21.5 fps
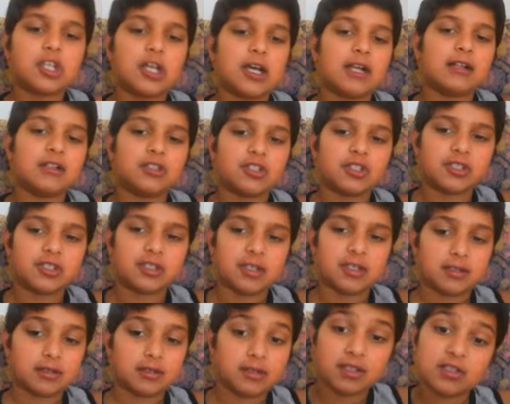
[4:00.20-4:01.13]
challenges.
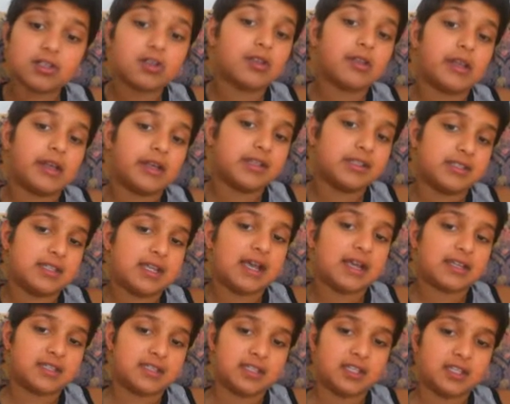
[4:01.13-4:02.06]
These are the
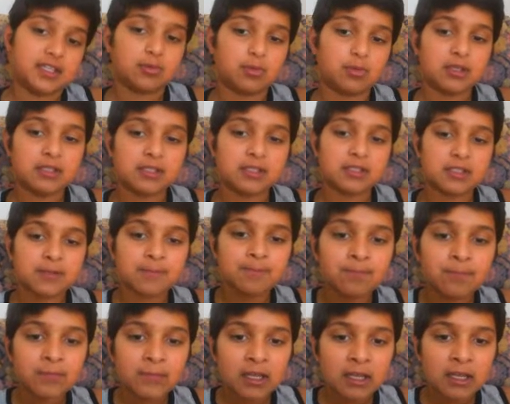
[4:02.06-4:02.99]
exact six ones.
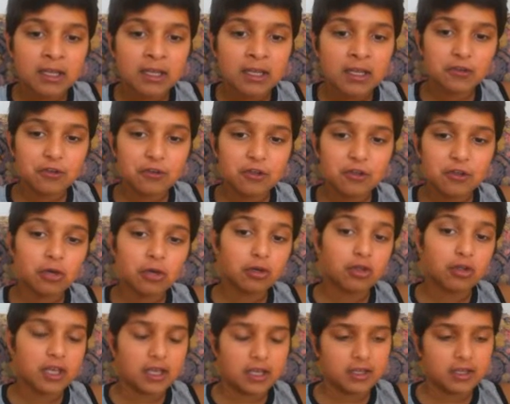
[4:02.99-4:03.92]
If you don't know
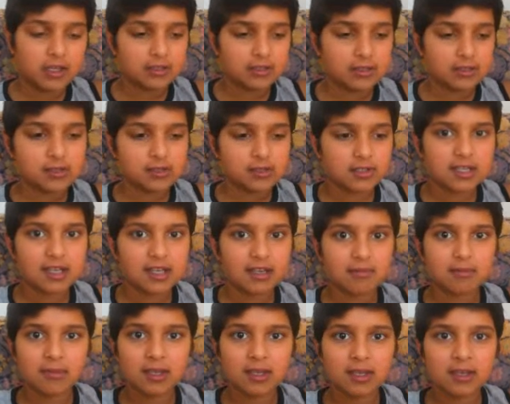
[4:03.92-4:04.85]
the answers
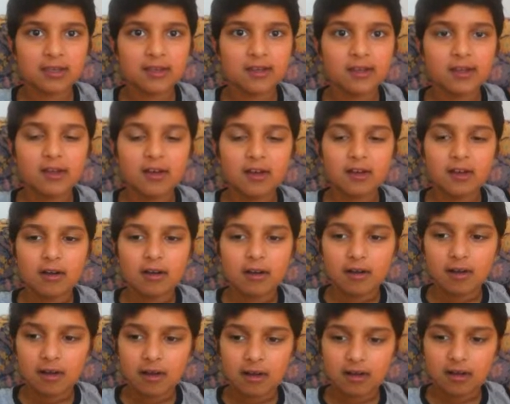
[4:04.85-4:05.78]
like me,
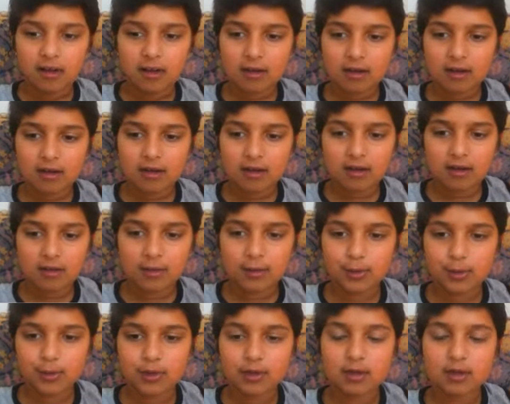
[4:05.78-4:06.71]
uh,
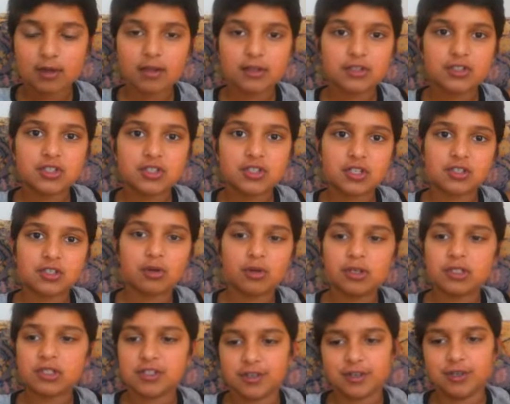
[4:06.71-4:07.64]
just go
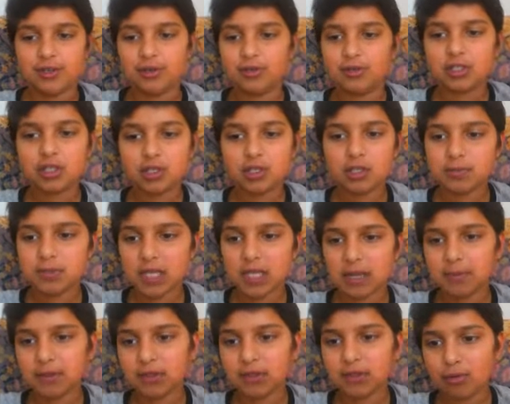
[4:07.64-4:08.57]
into YouTube,
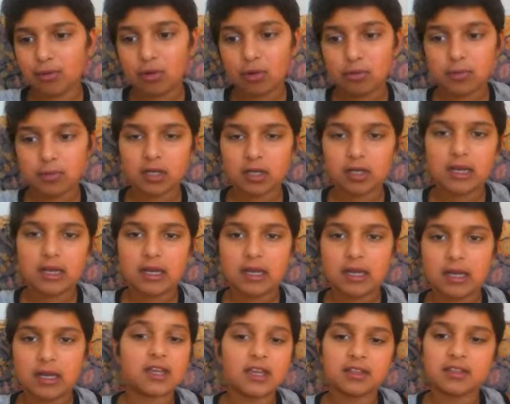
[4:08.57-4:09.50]
type in the Roblox how
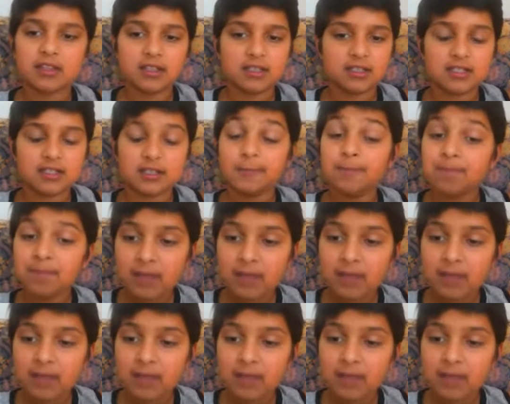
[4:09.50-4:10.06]
to get this